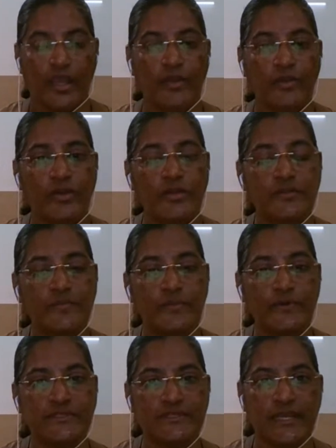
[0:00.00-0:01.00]
in order to
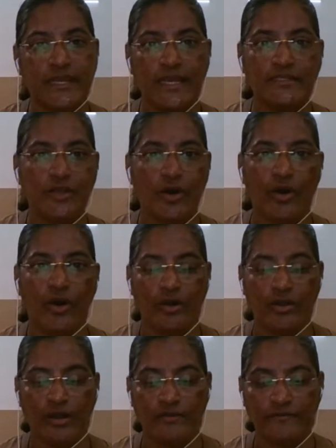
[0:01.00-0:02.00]
boost his or
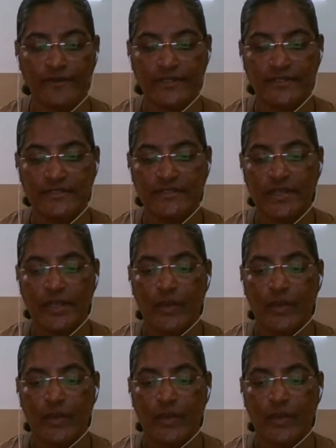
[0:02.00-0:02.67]
her confidence,